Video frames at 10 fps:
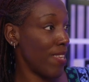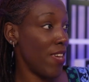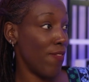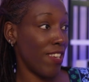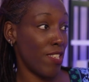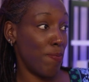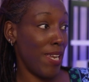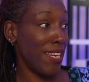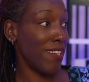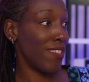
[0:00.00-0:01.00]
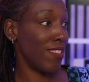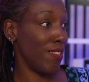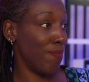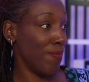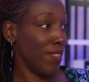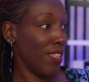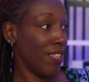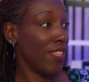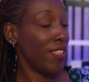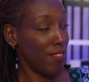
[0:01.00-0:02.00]
even explaining to them
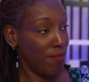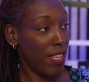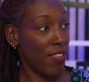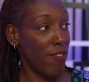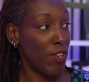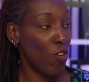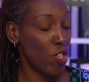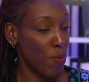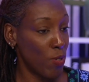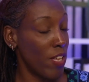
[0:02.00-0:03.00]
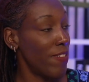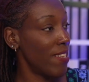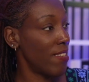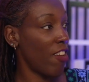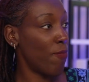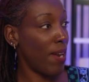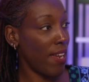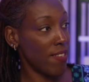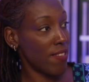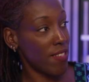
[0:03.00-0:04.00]
that they're in a hospital, they're in a safe
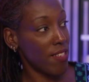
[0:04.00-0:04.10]
place.